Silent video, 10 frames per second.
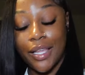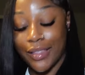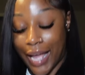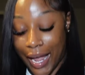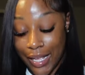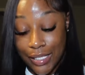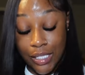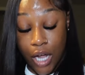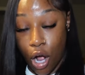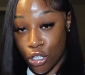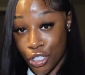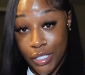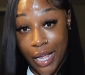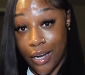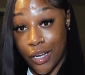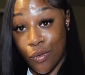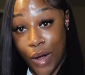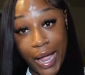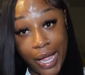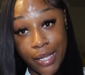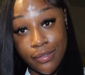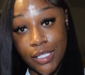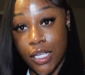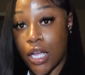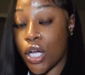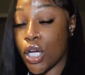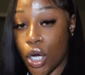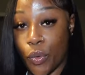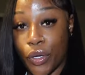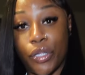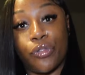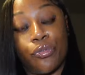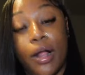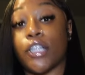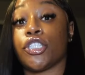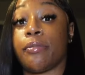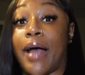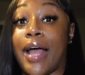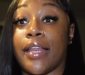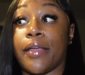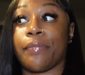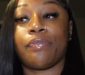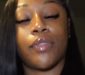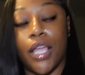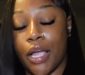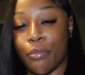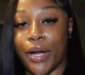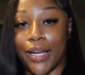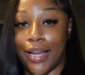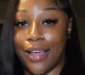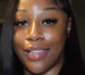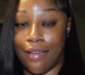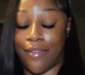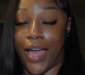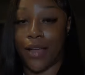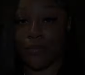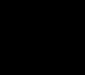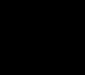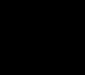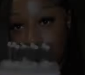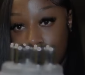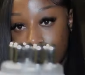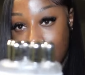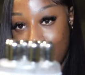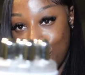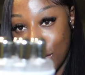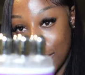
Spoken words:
that is the ultrasonic waves going throughout your body and breaking down that fat. She was